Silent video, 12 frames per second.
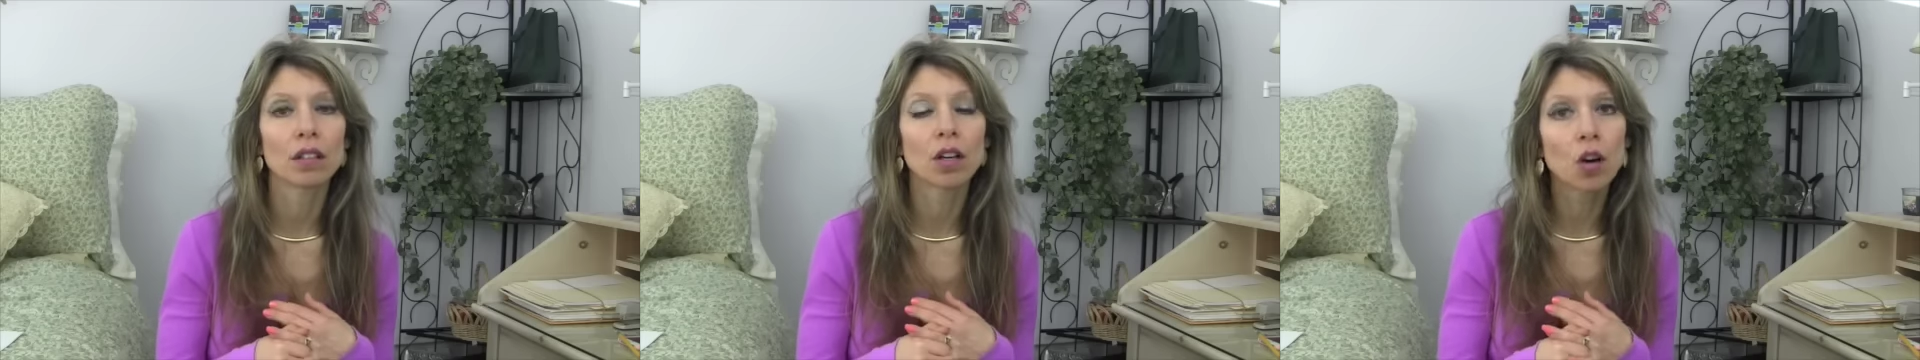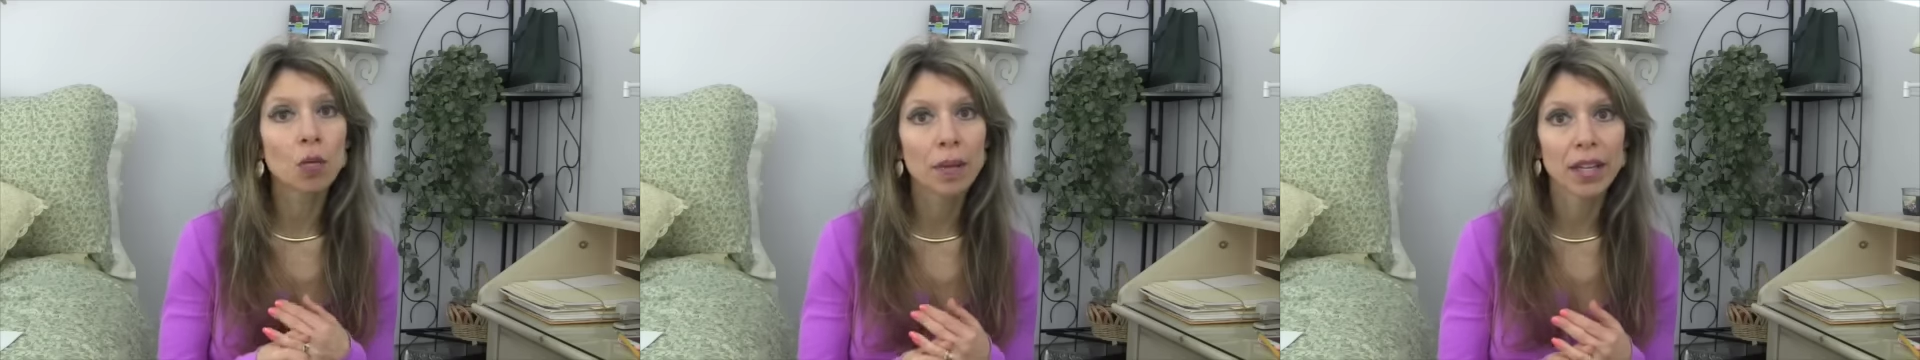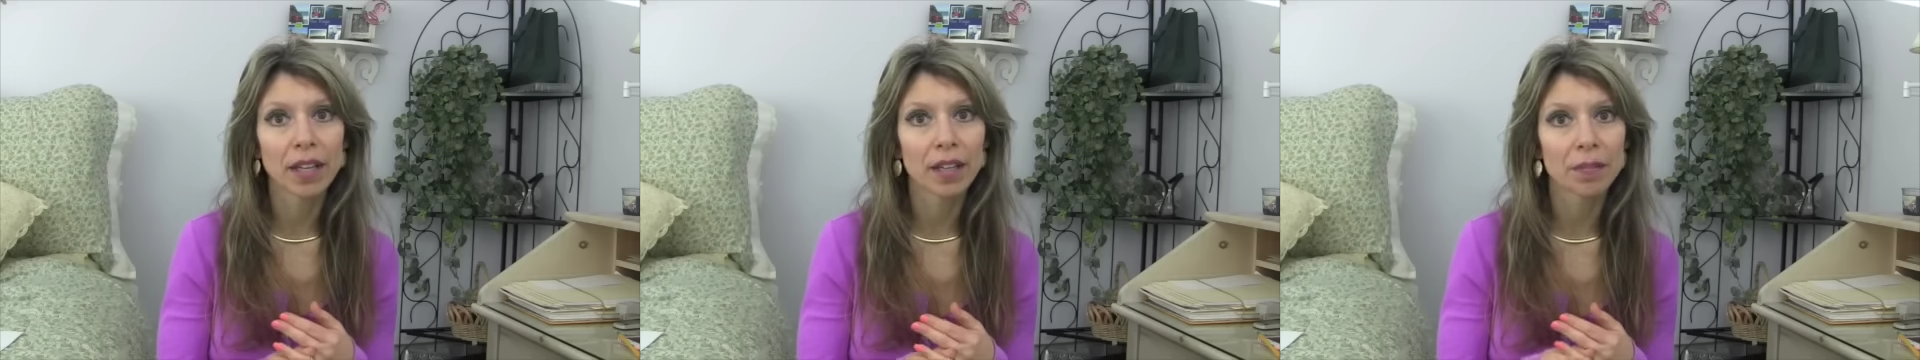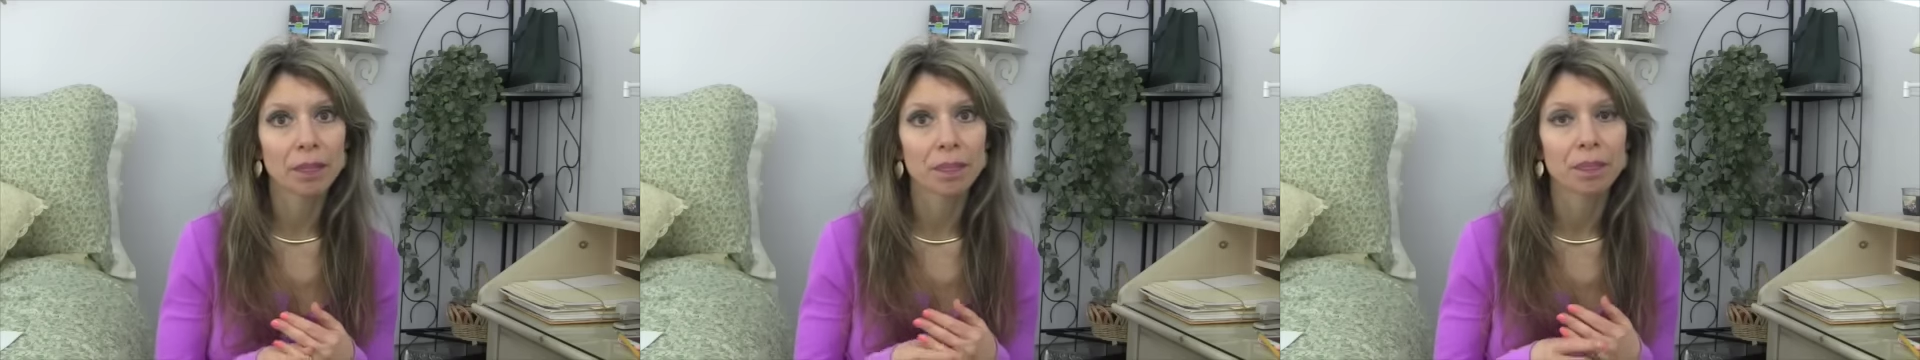combing
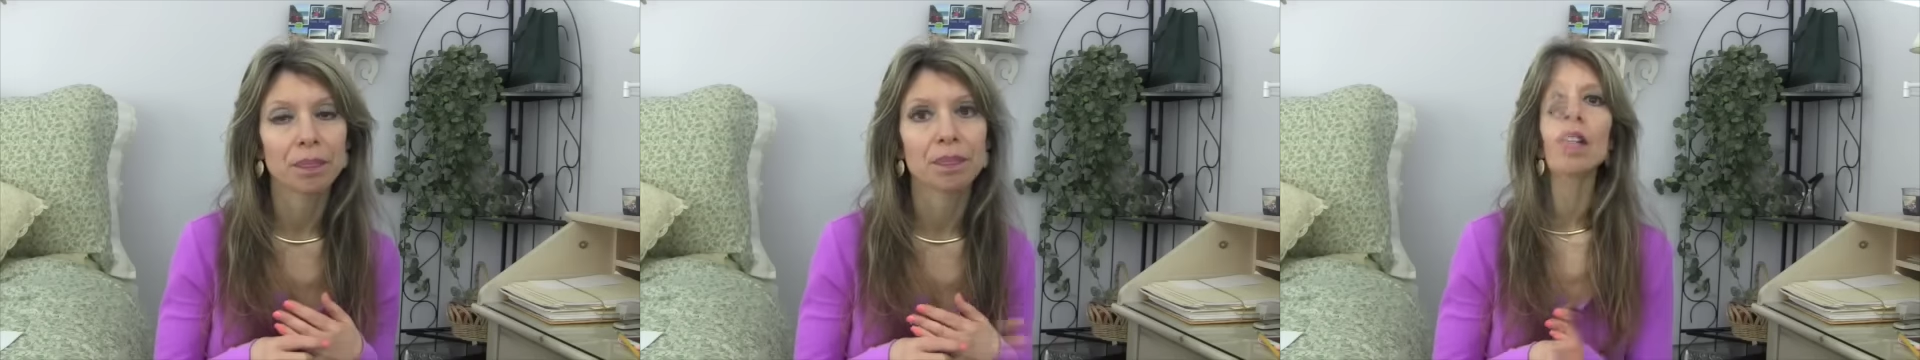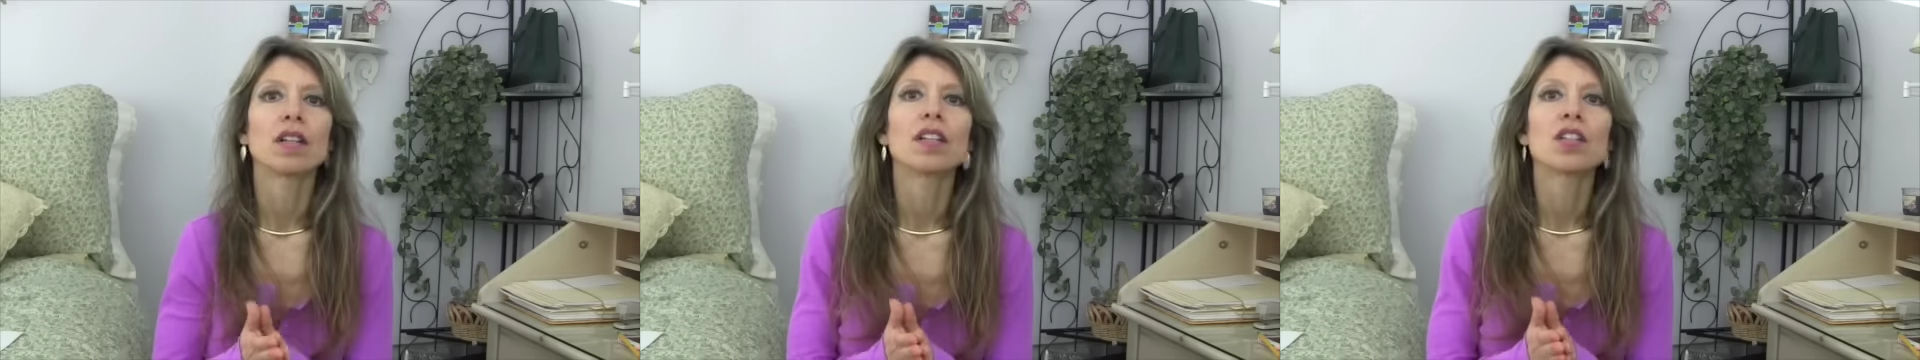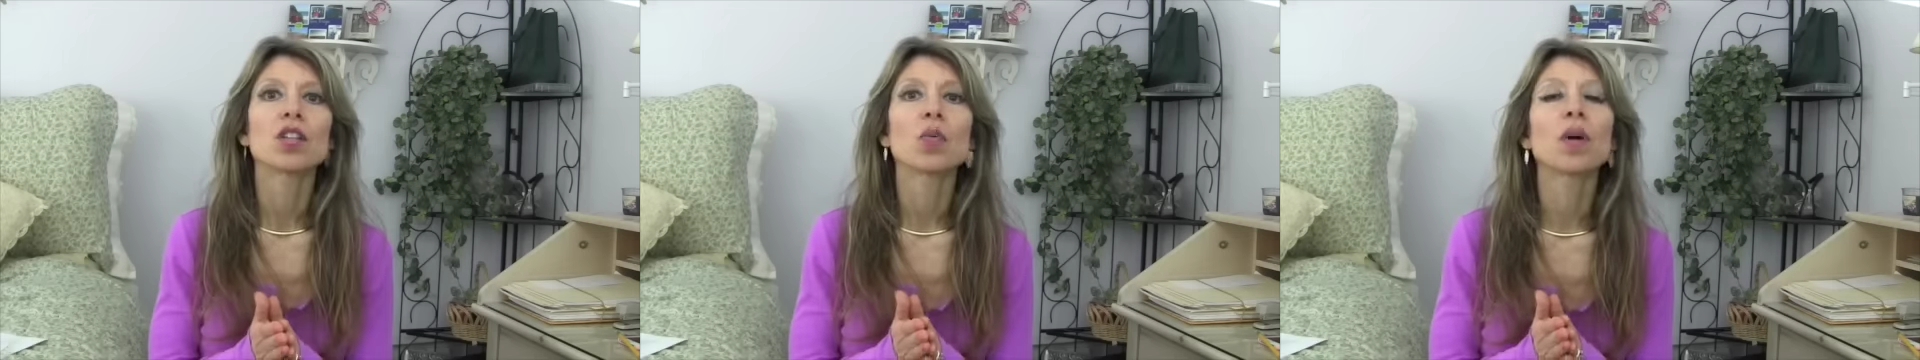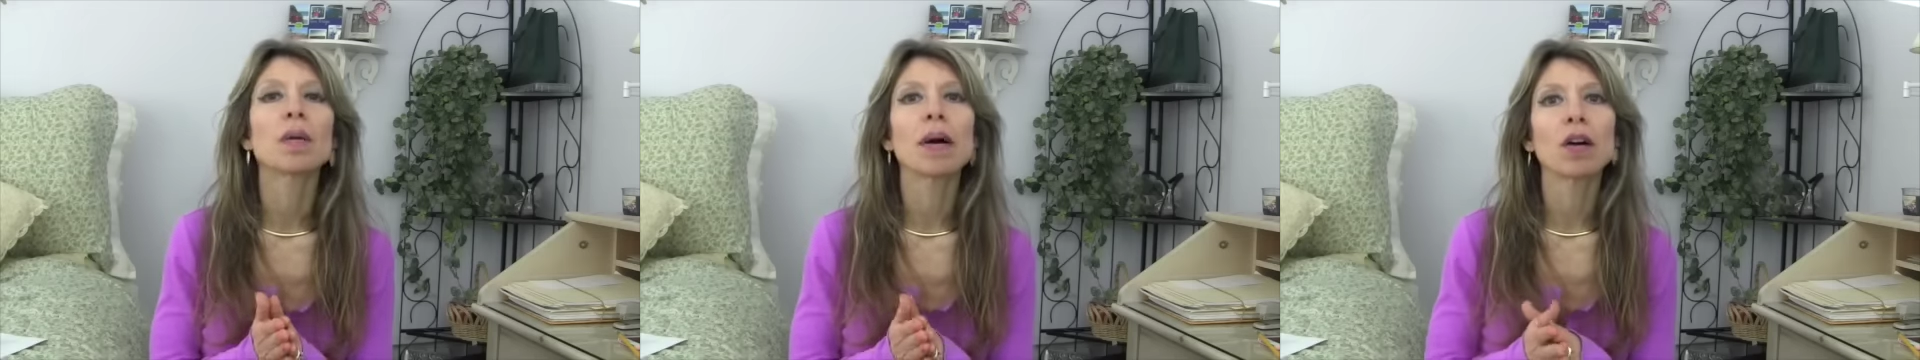it.
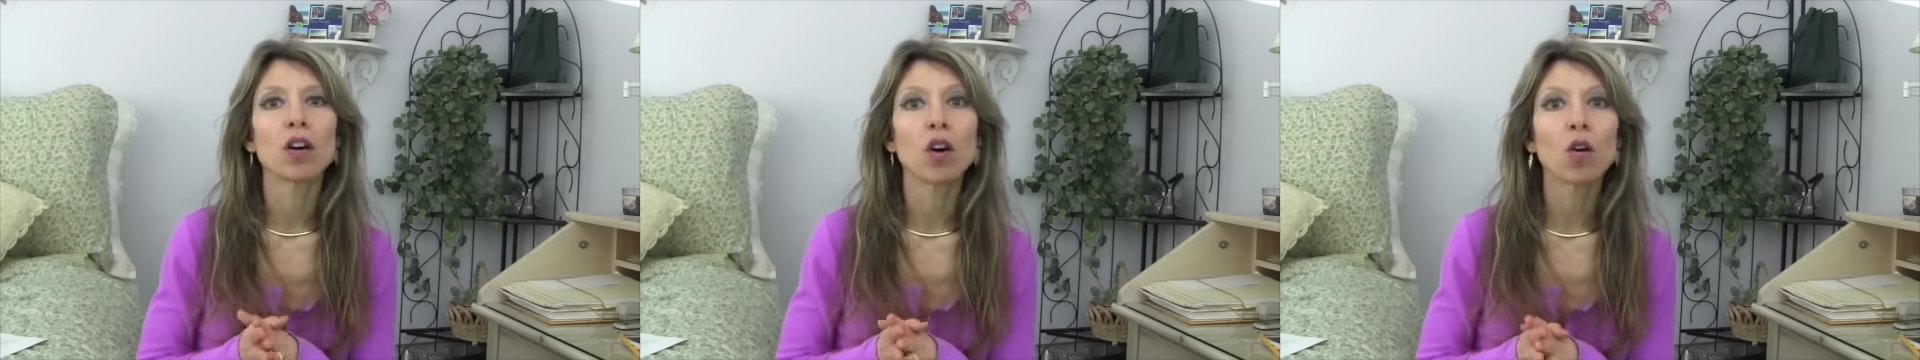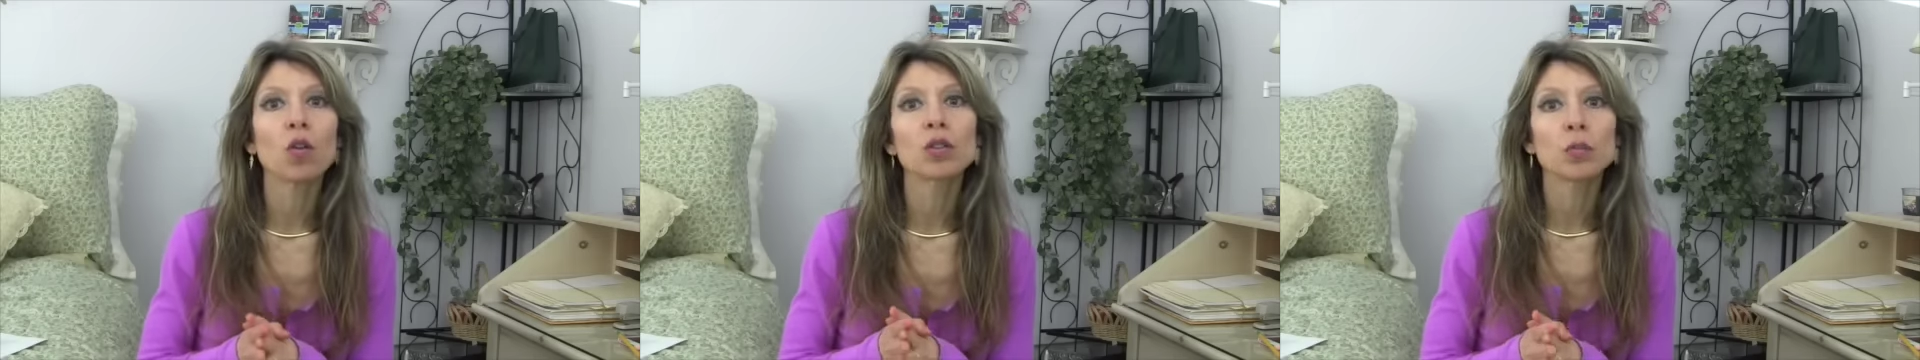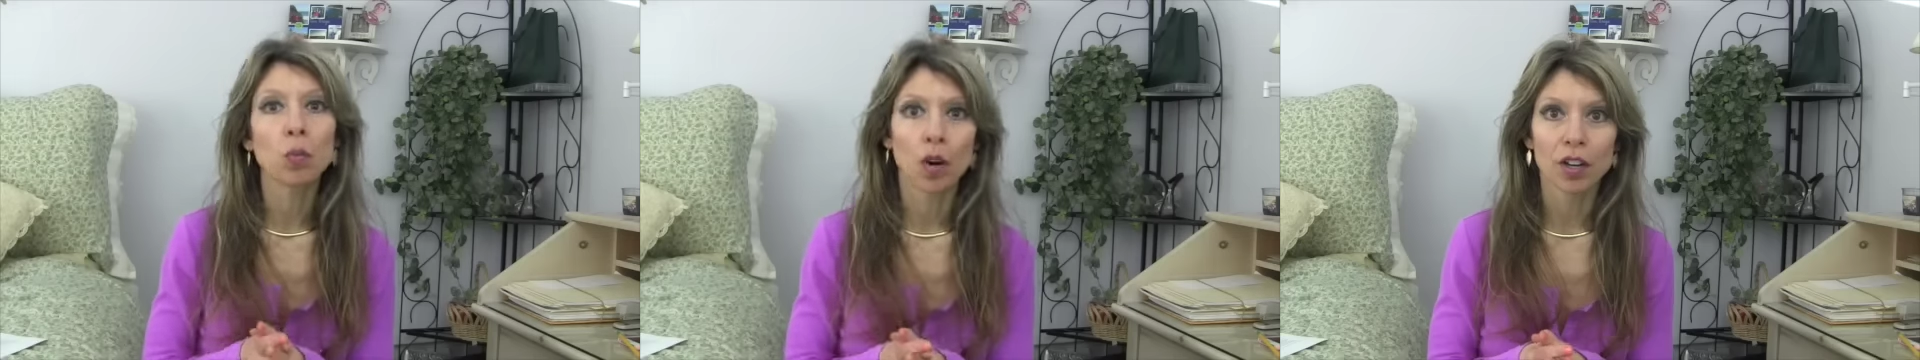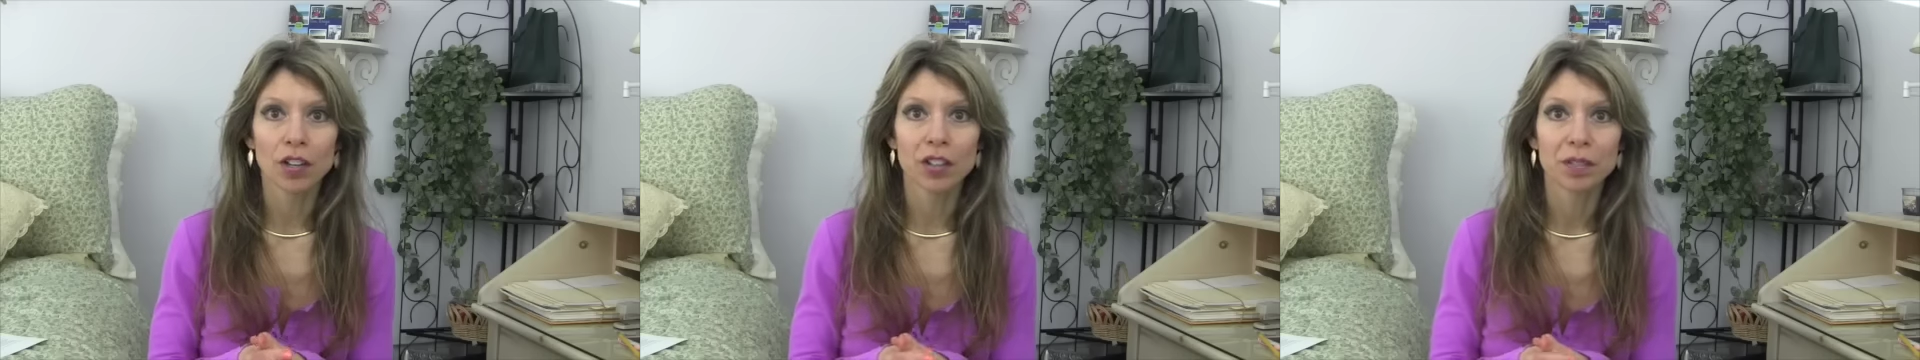So what about cold
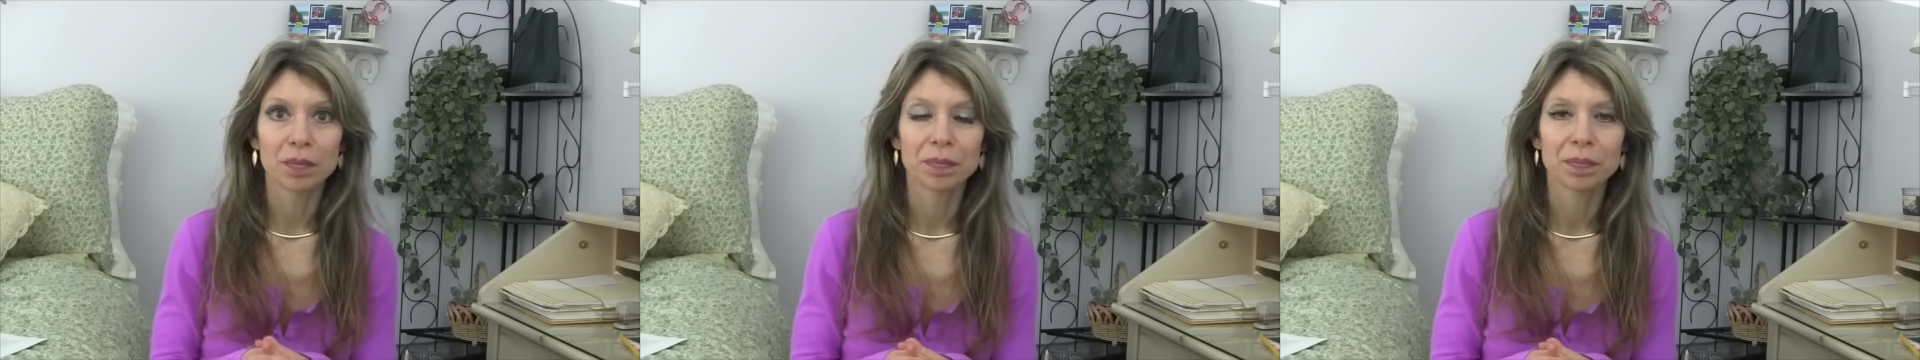water?